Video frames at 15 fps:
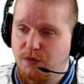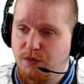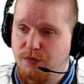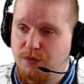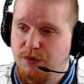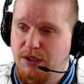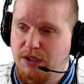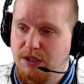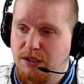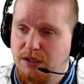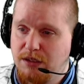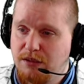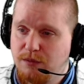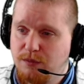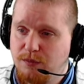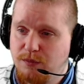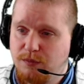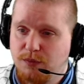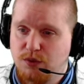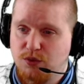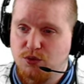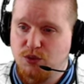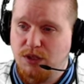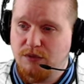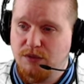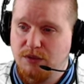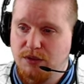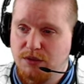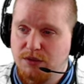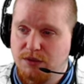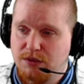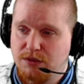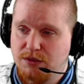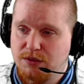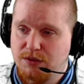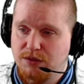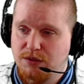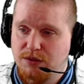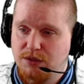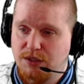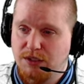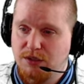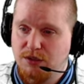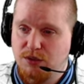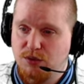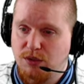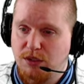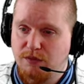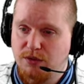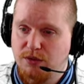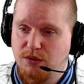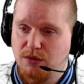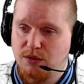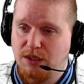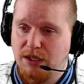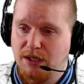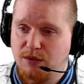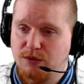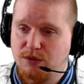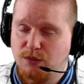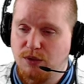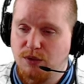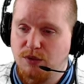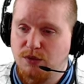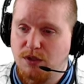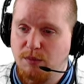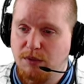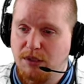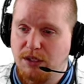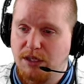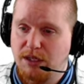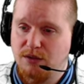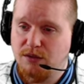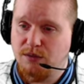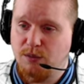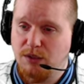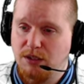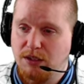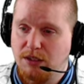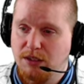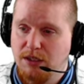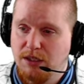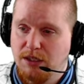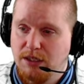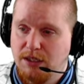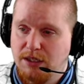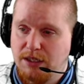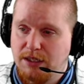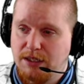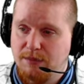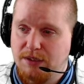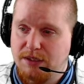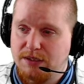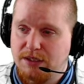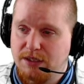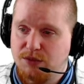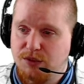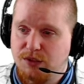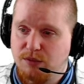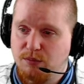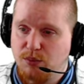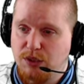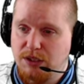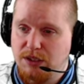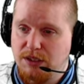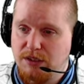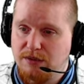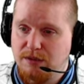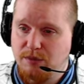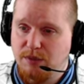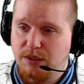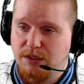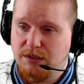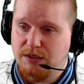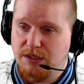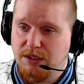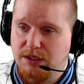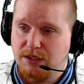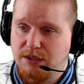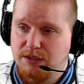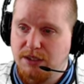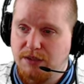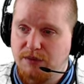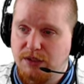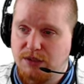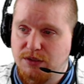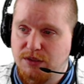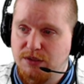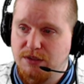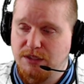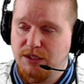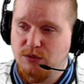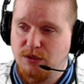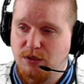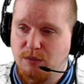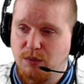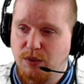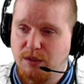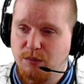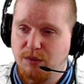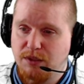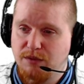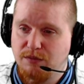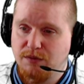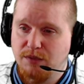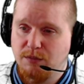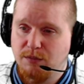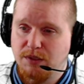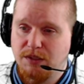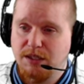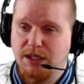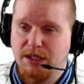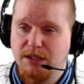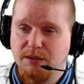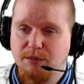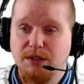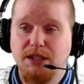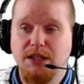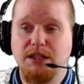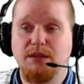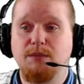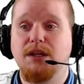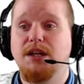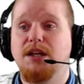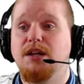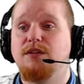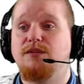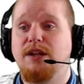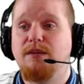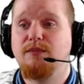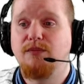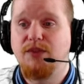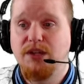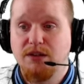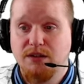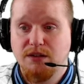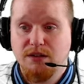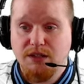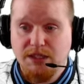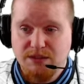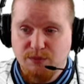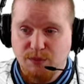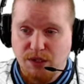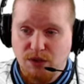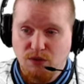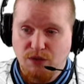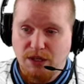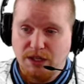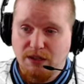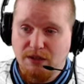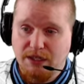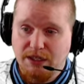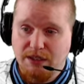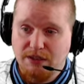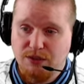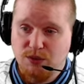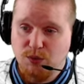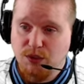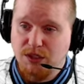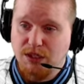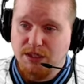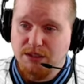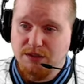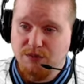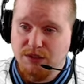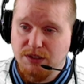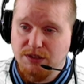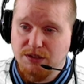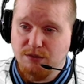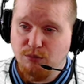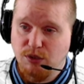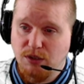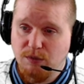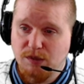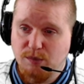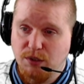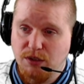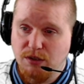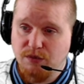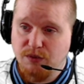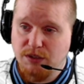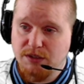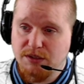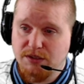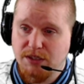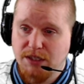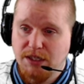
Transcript: Flame, Travincal. So it looks like the Travincal Council can drop it in Act three. Uh, that's actually a pretty easy place to get it. I've actually seen it drop quite a bit from uh, Galub, Galub Flamefinger, Ismail Vile Hand, Torque Ice Fist, Brem Spark Fist.